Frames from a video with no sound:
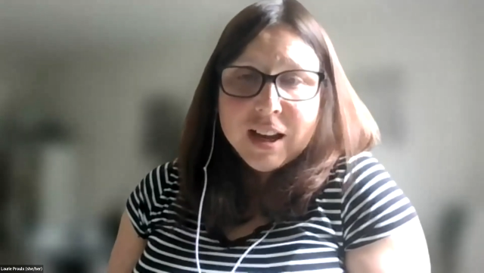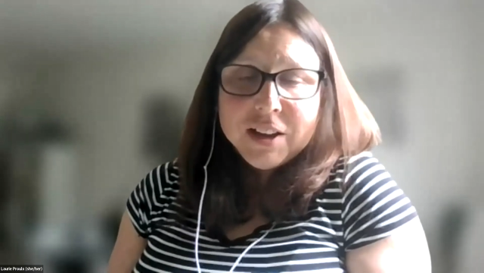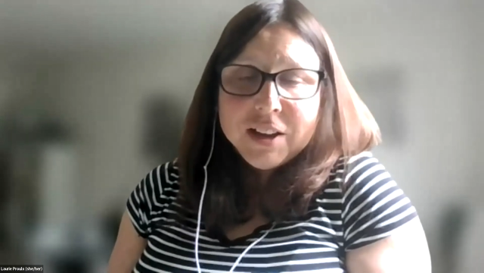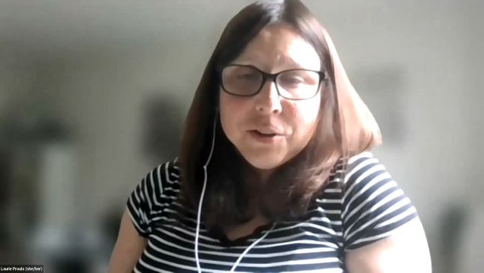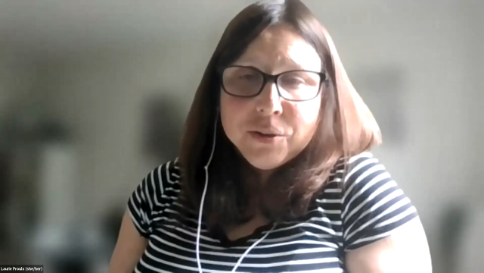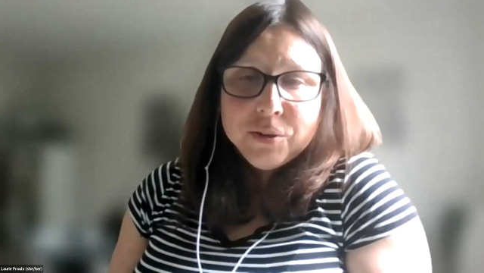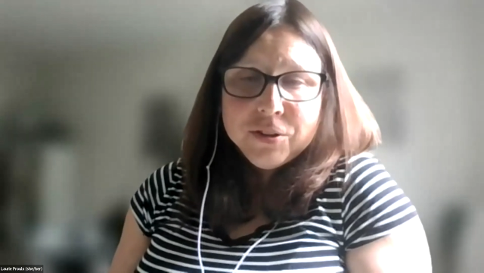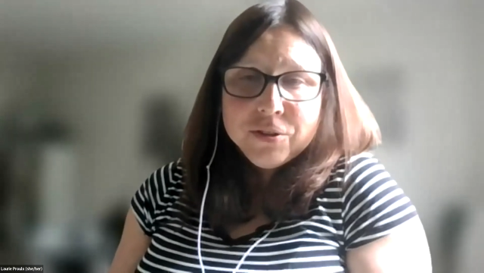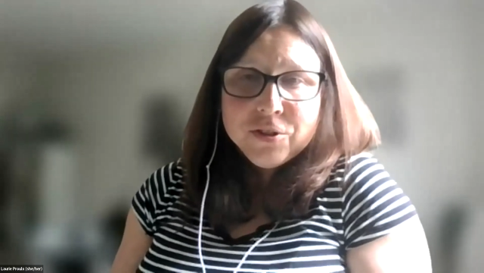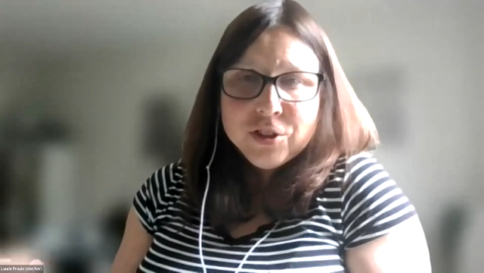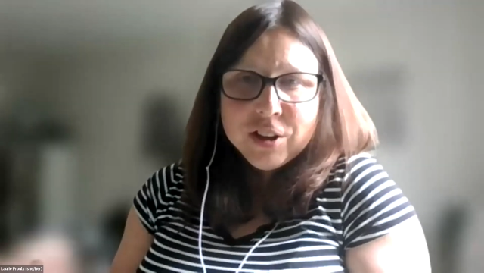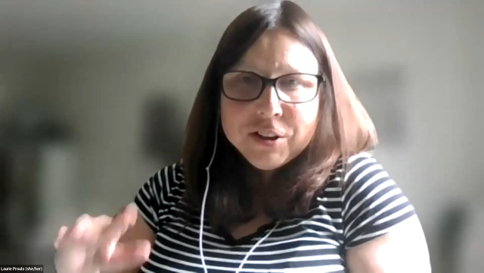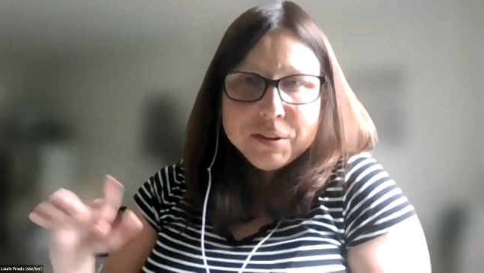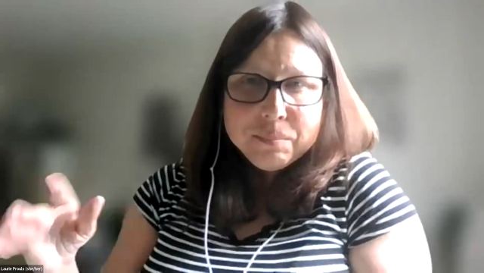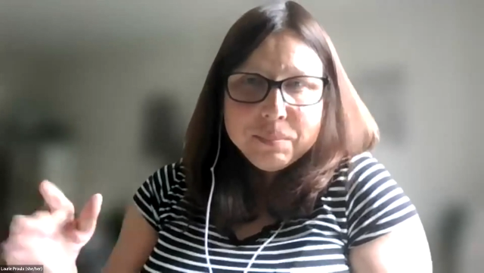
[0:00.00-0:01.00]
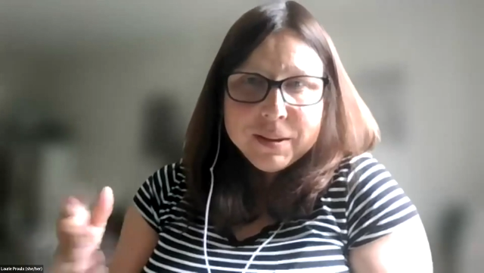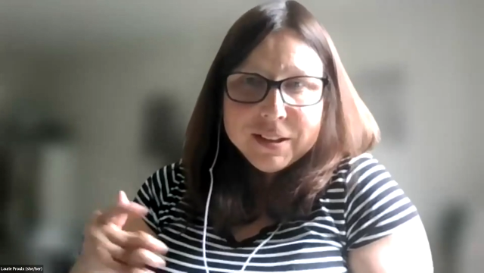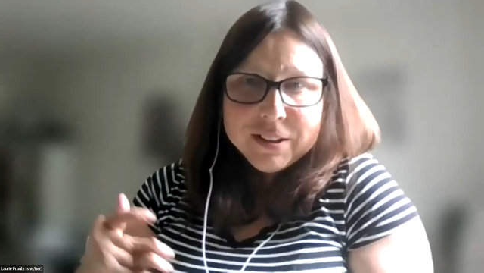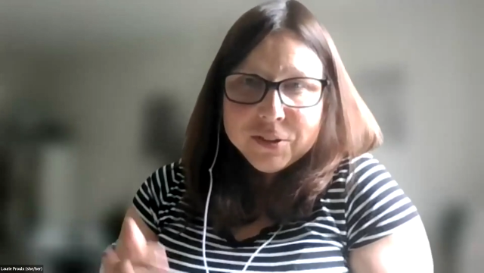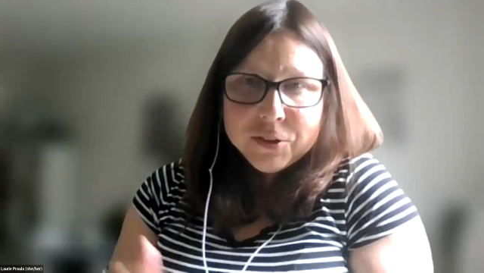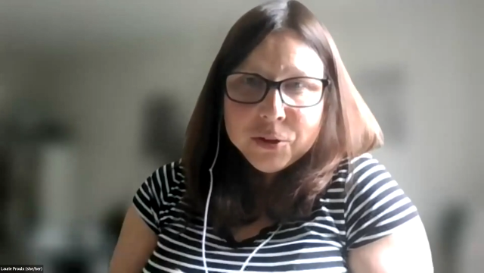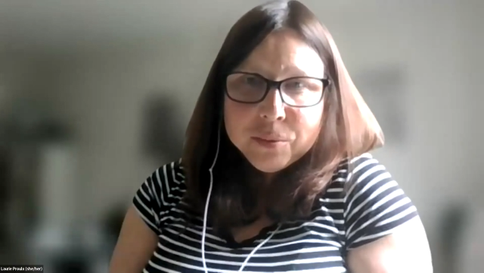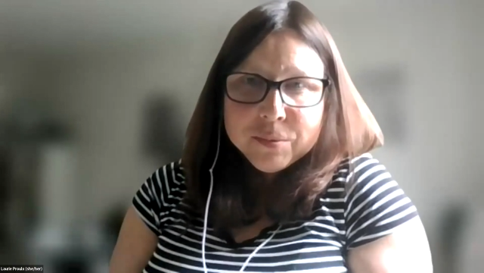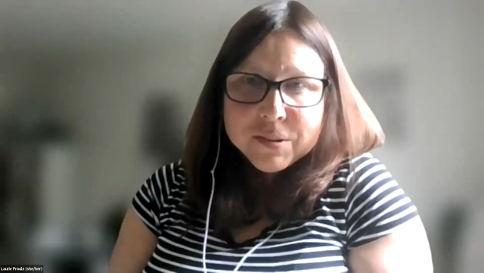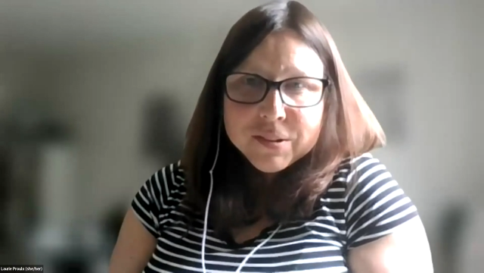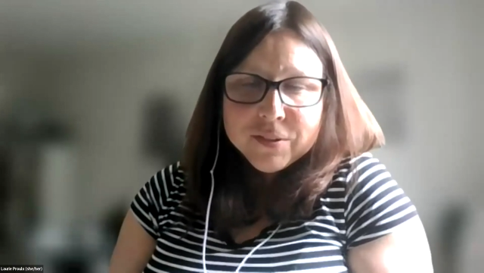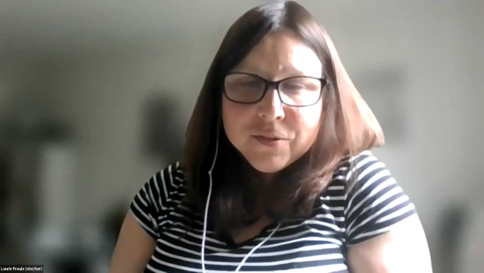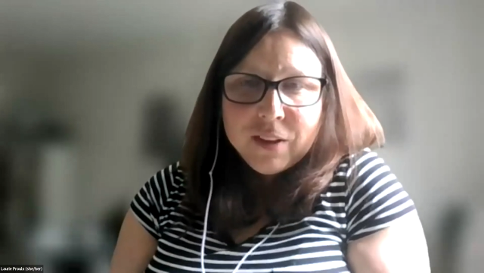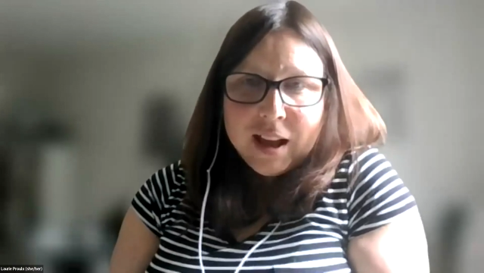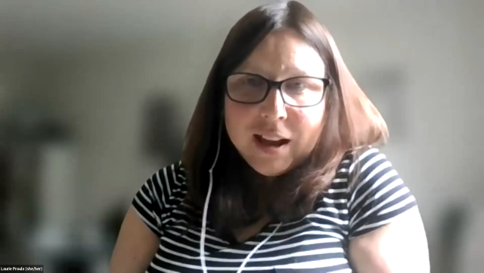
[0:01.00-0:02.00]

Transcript: I know you shared a bit in terms of